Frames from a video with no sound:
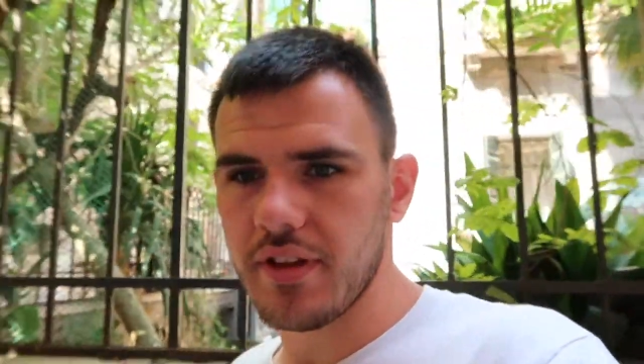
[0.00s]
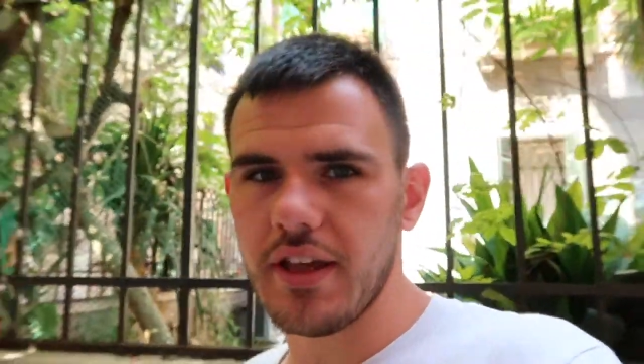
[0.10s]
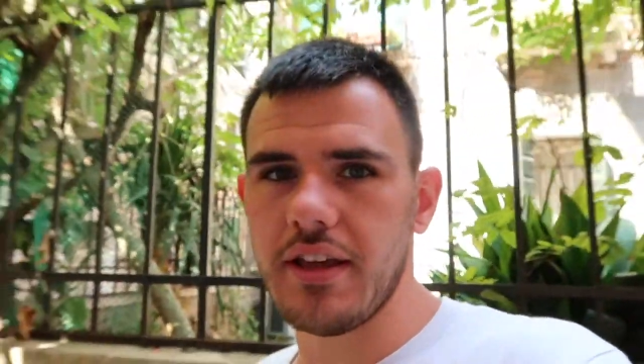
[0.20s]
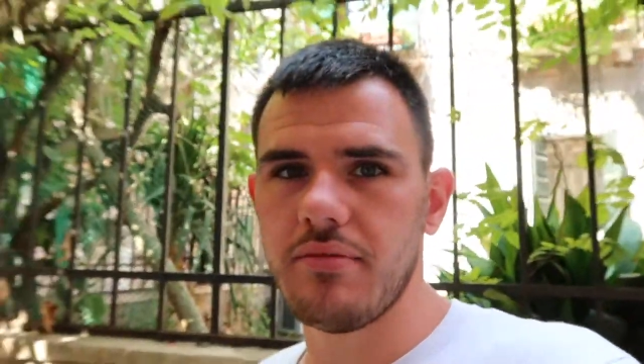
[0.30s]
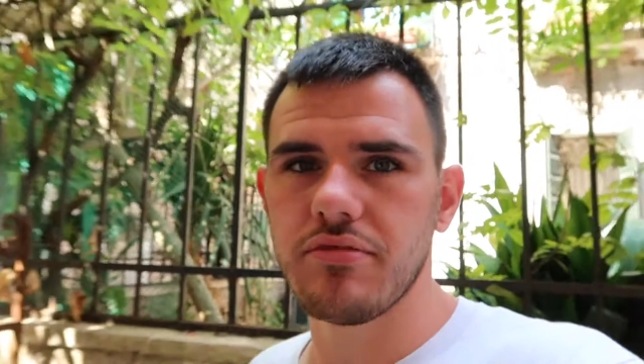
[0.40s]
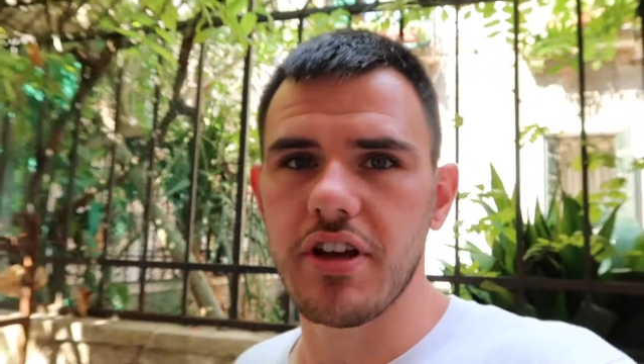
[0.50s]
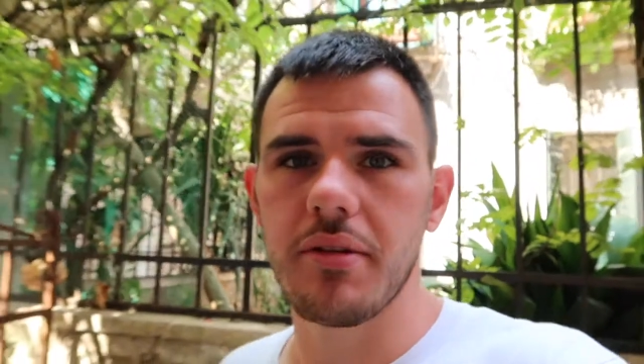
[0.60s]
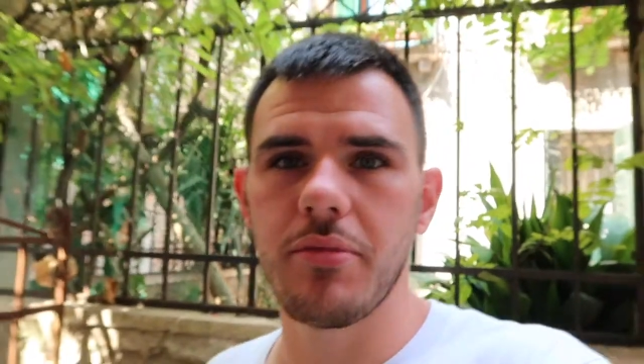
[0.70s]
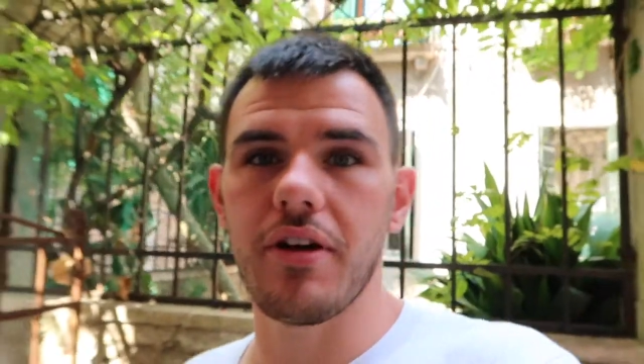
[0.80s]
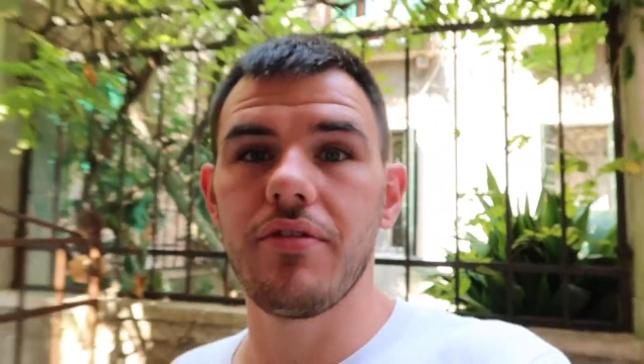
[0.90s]
He turned
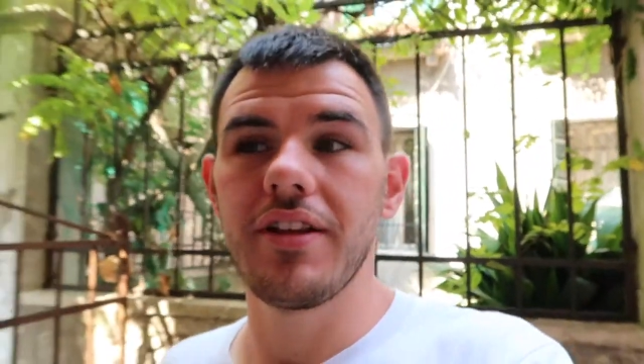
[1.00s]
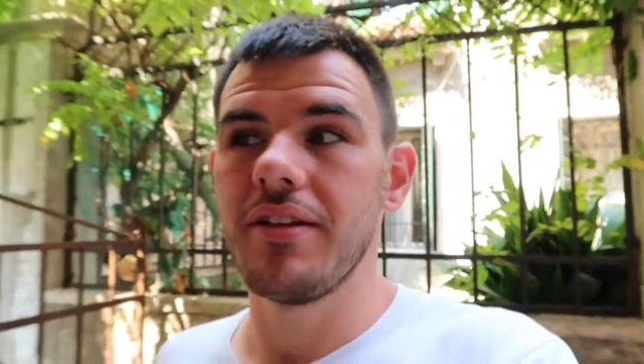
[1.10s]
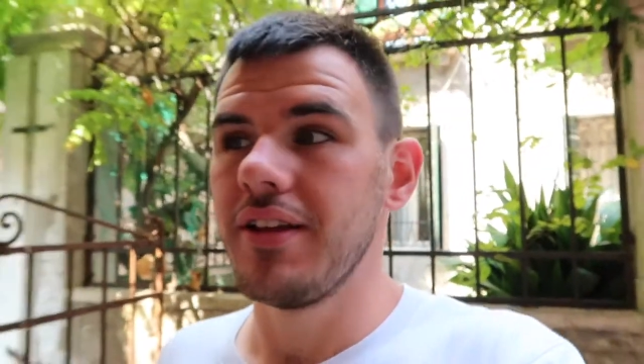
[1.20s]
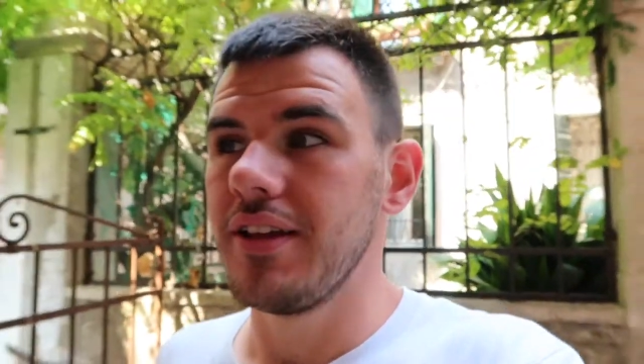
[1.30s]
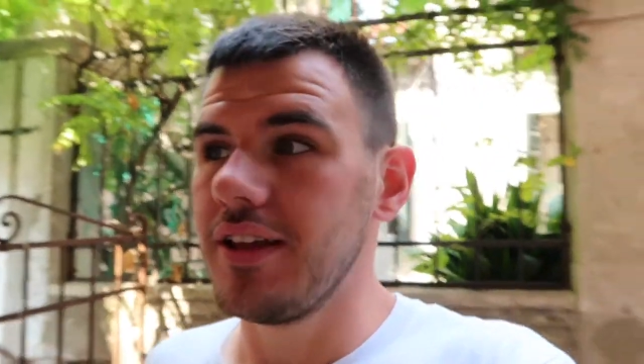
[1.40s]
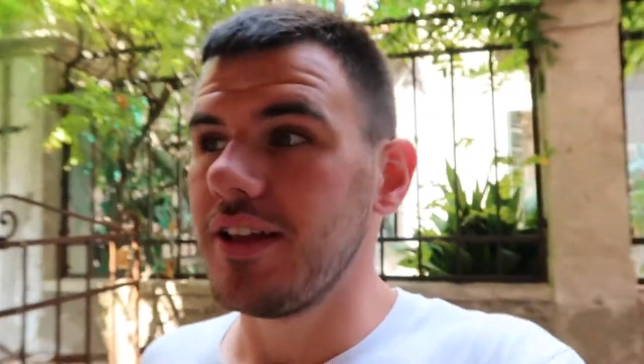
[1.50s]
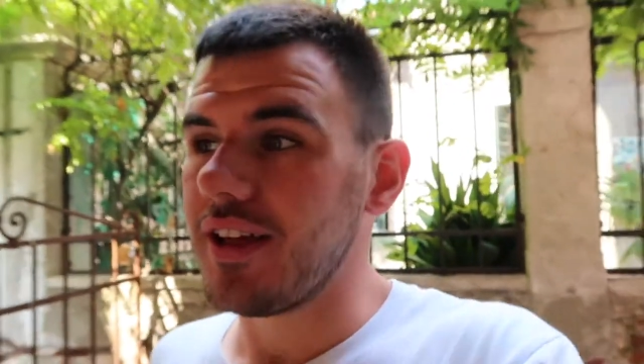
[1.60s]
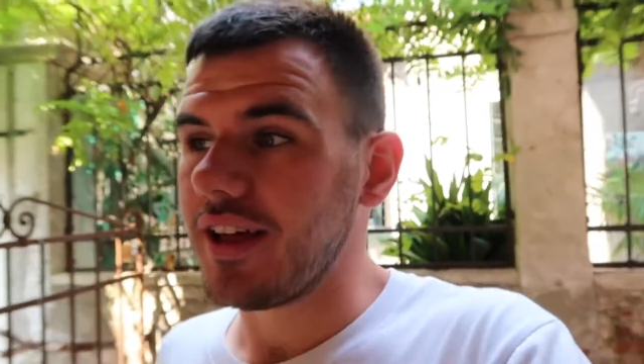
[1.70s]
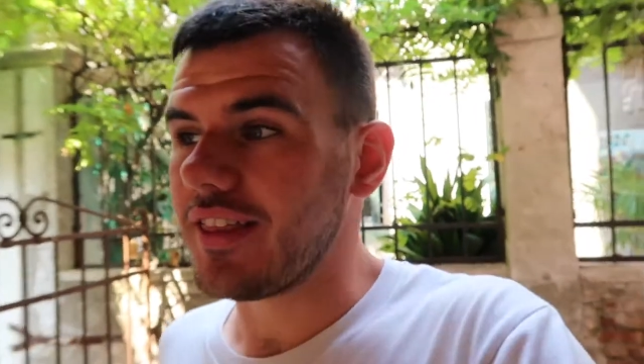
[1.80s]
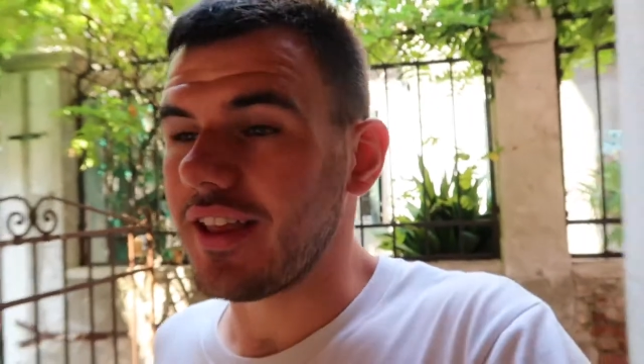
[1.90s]
himself in,
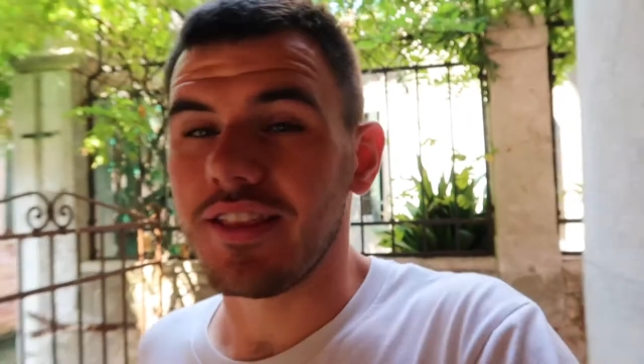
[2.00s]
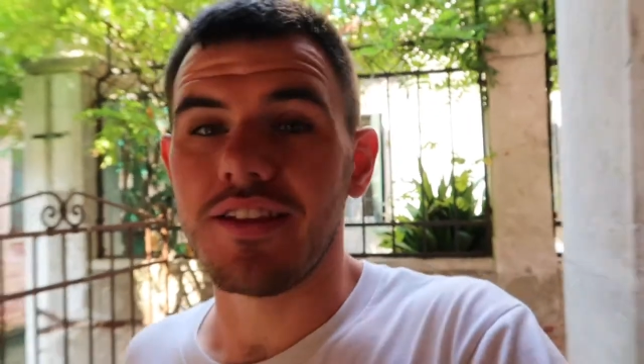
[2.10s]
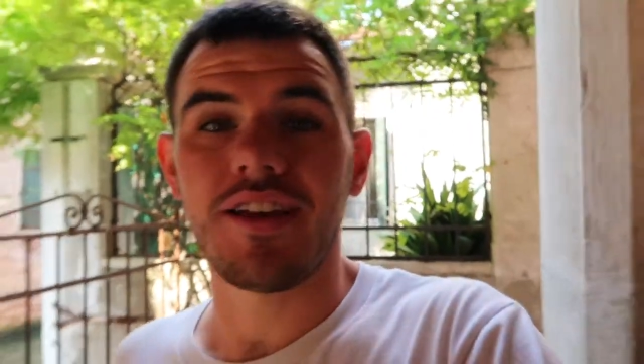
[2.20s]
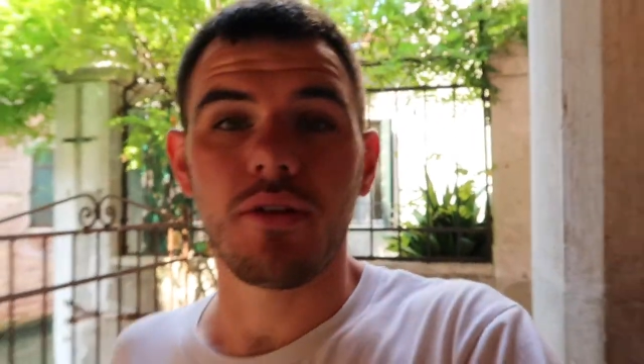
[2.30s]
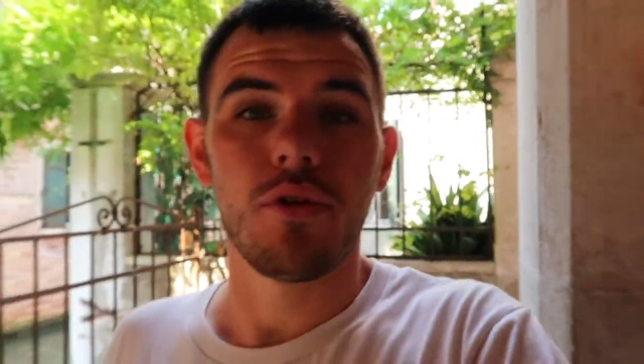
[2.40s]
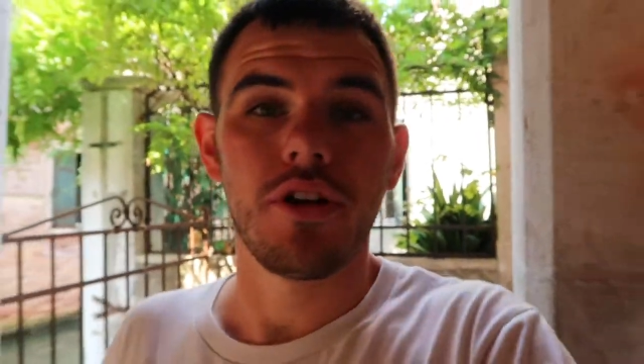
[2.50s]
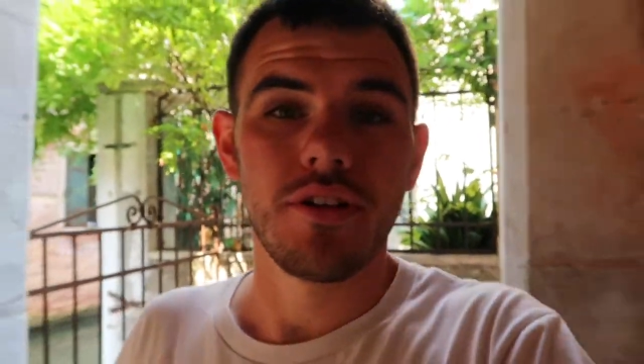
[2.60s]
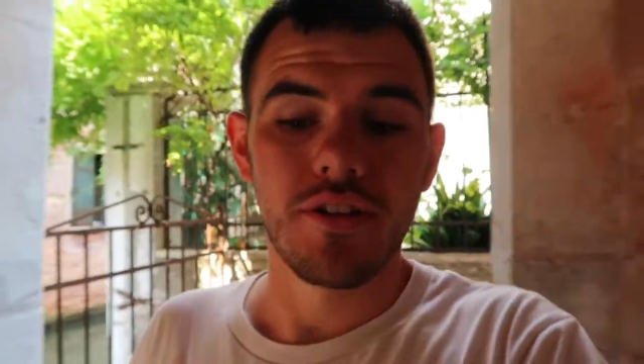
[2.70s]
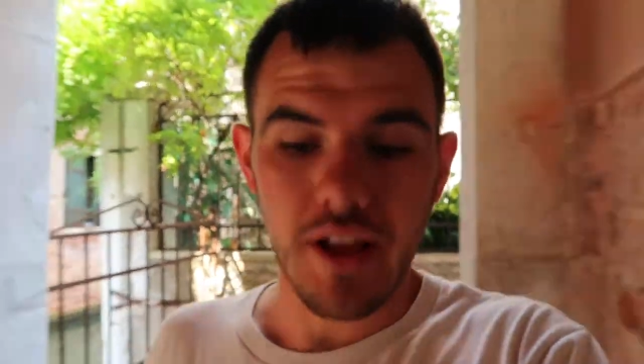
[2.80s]
and then the second one